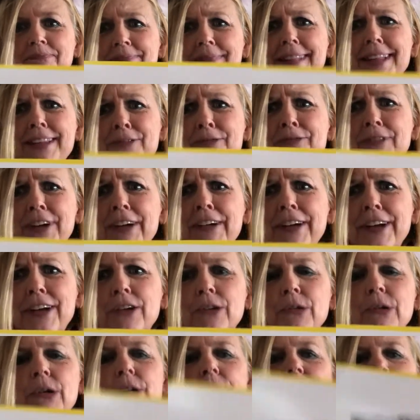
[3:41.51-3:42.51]
That's very
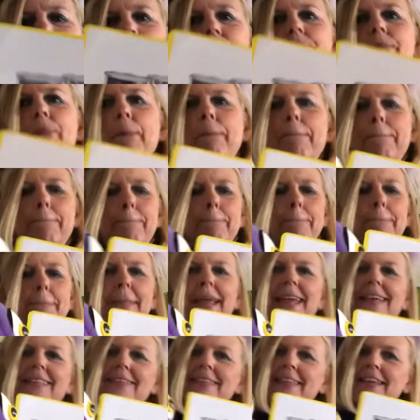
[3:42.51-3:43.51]
cool.
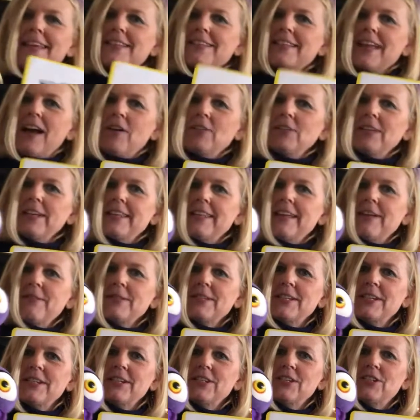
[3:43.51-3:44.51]
Thanks, Owly. That
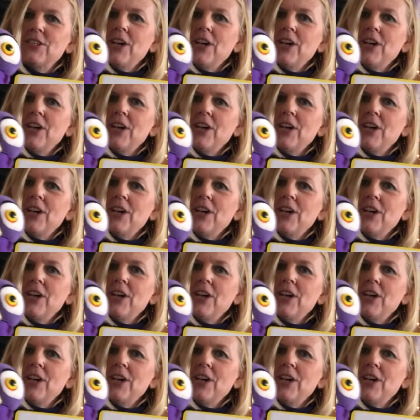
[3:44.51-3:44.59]
was a good